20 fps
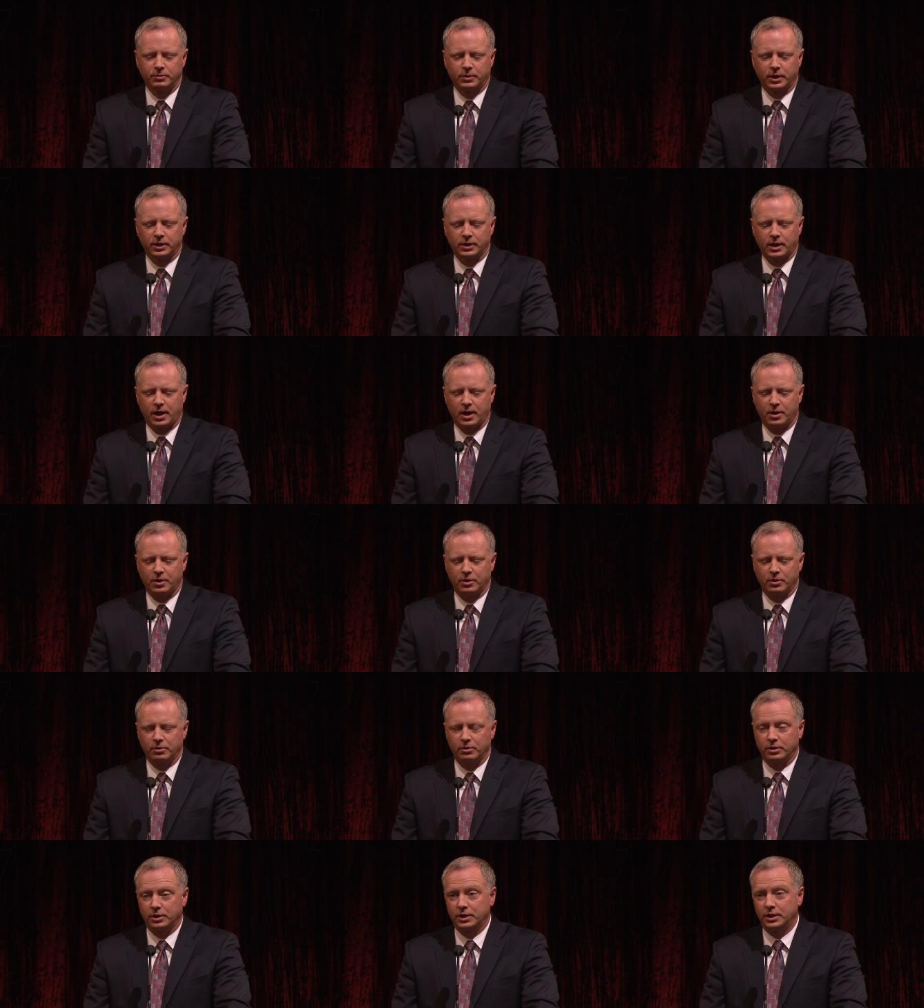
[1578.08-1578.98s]
my
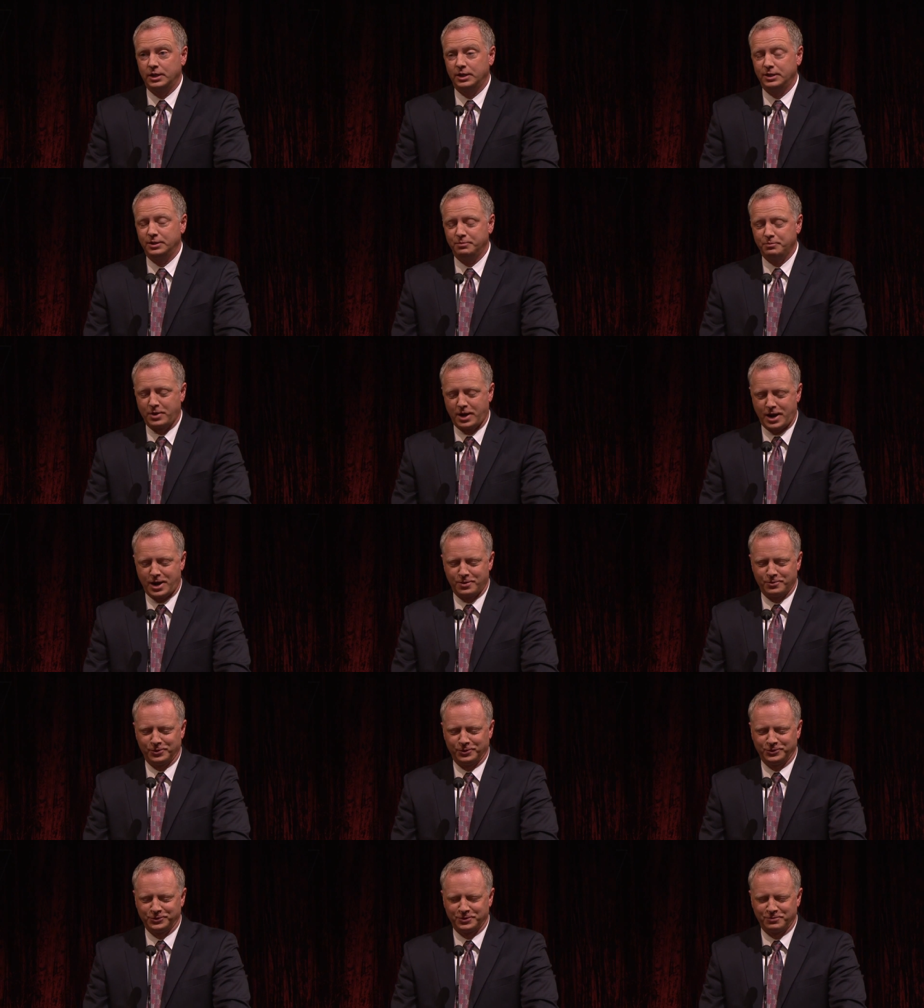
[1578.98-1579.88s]
now keen
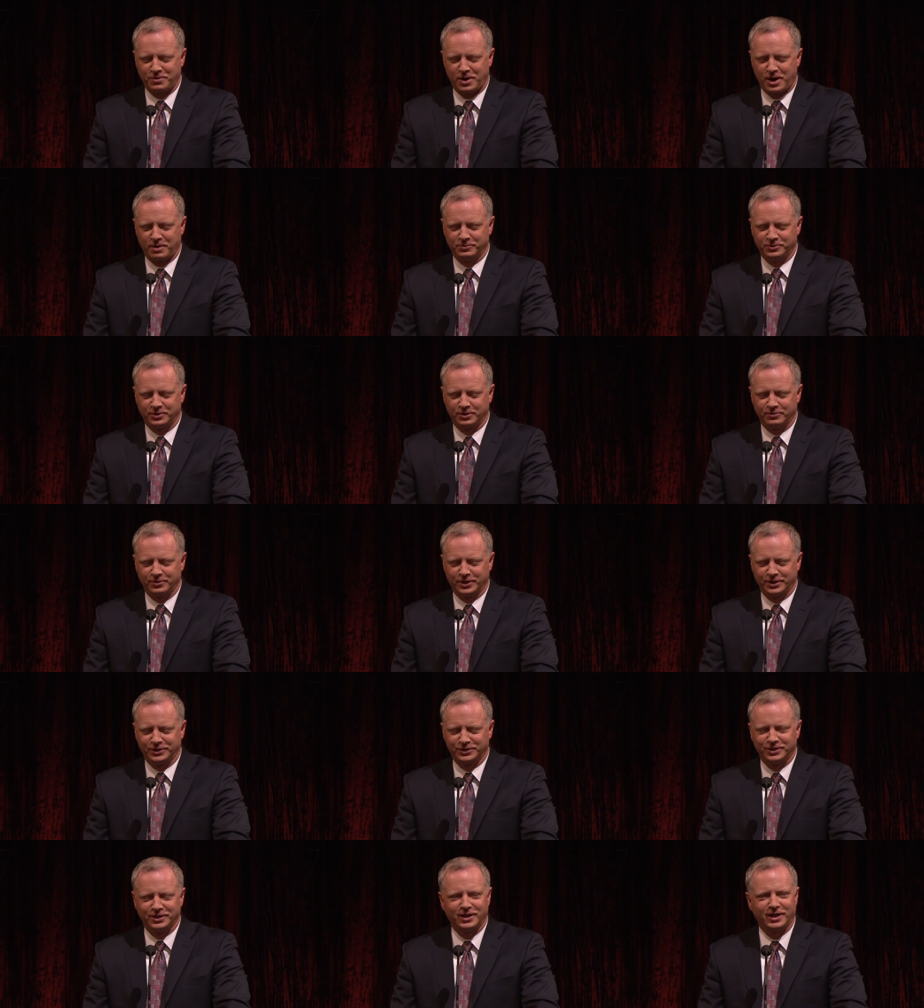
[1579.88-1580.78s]
powers of
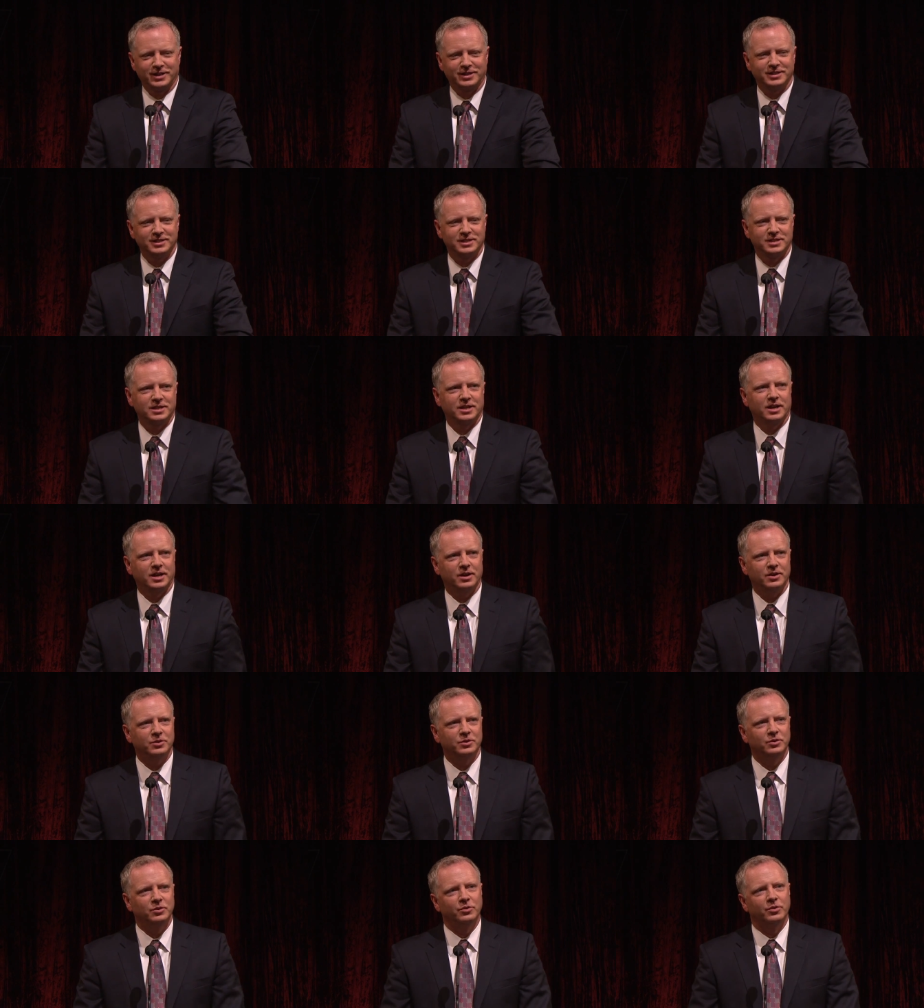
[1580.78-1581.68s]
observation, I can
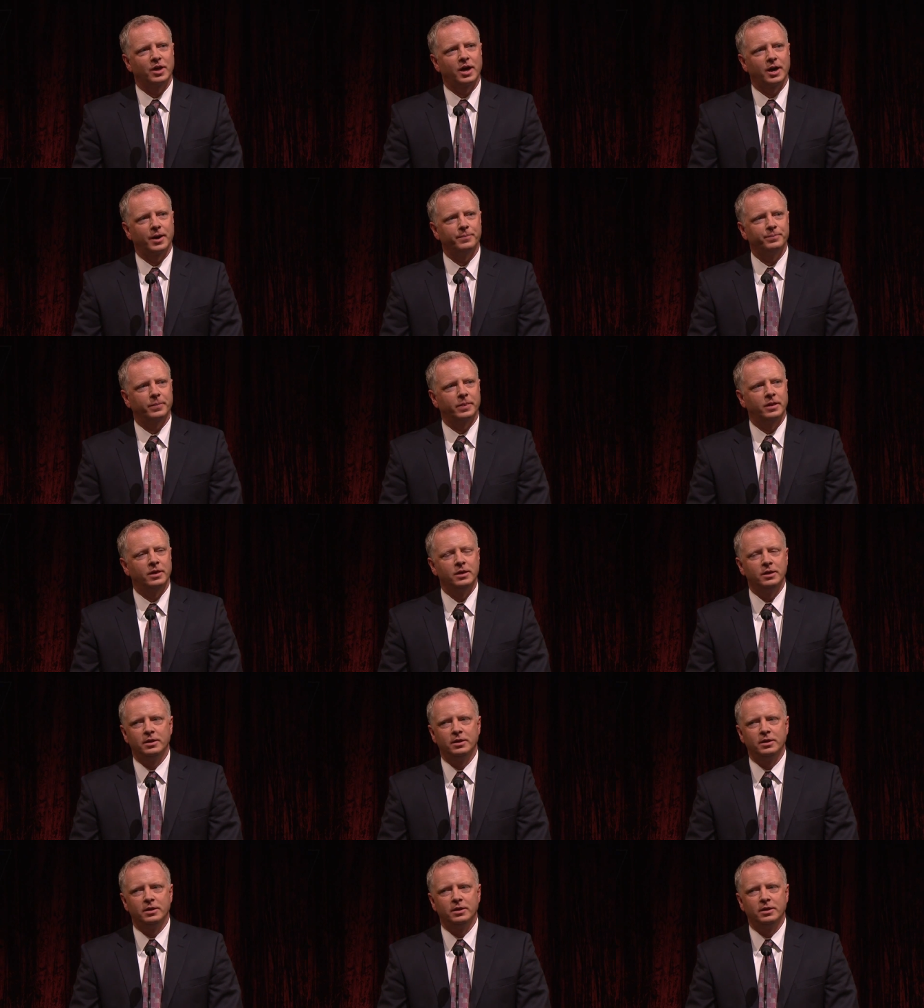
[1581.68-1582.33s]
tell you that